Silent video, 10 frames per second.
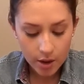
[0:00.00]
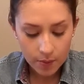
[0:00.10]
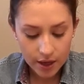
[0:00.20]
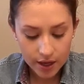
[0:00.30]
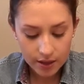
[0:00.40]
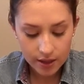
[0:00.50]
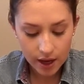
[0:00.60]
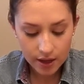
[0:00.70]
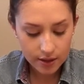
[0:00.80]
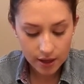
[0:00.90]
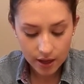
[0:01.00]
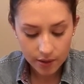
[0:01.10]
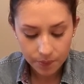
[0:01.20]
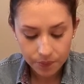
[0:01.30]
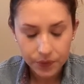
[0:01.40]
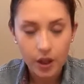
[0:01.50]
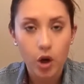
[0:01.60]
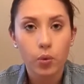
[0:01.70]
because that is like a